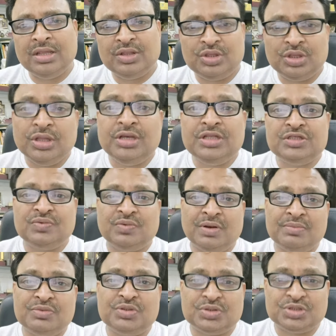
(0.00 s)
theories
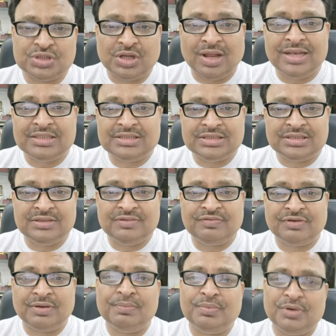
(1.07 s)
from sociology,
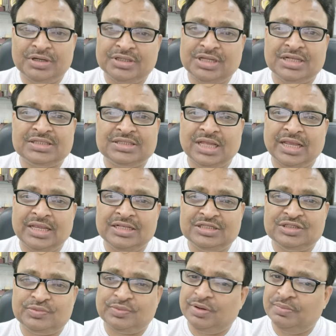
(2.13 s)
from political science,
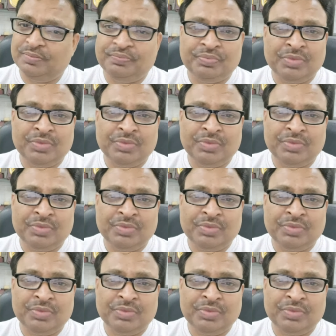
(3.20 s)
from,